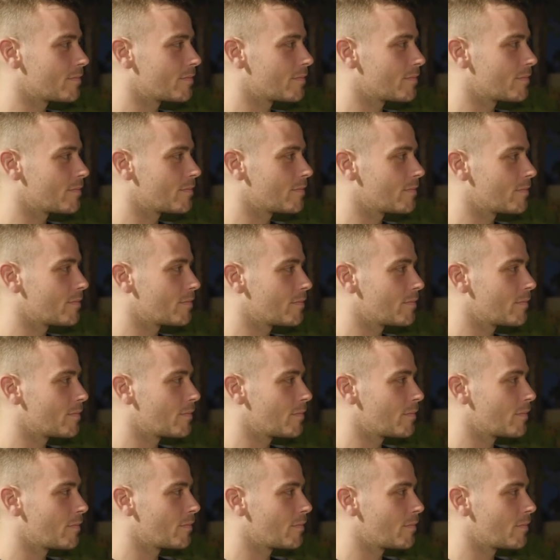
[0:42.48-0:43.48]

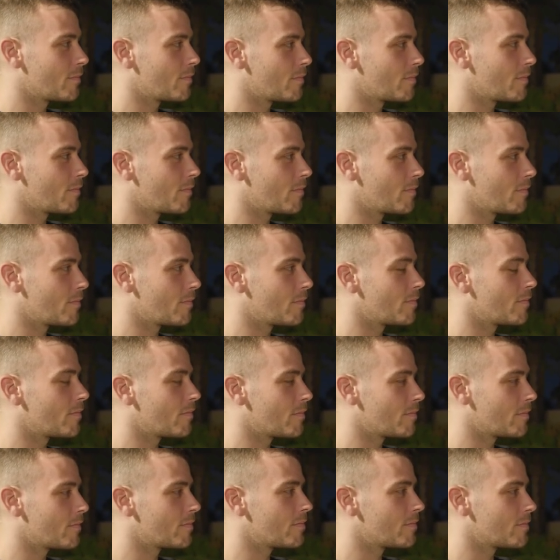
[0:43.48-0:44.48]

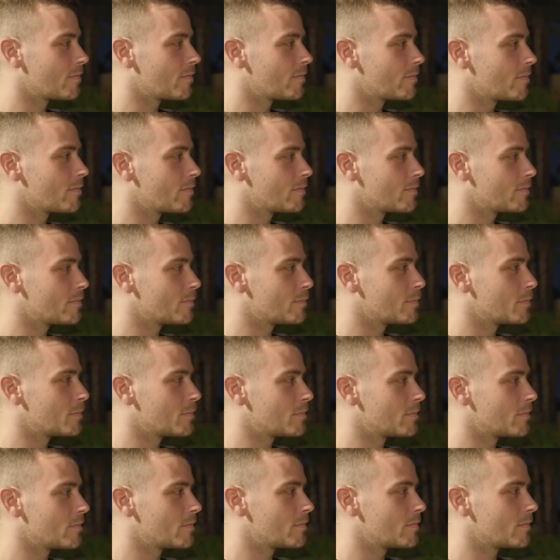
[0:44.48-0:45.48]

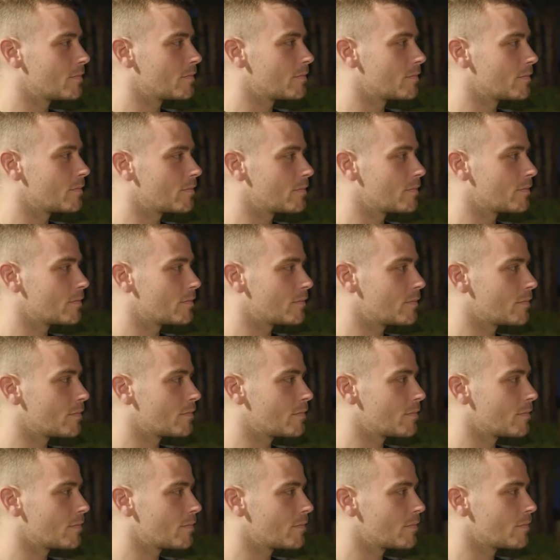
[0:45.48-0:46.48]

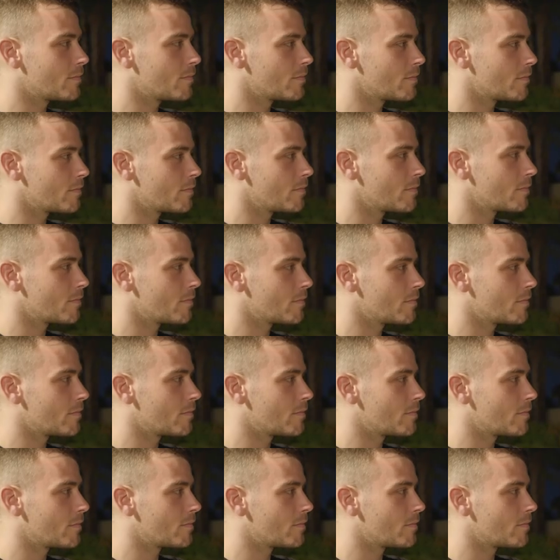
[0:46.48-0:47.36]
This person isn't speaking.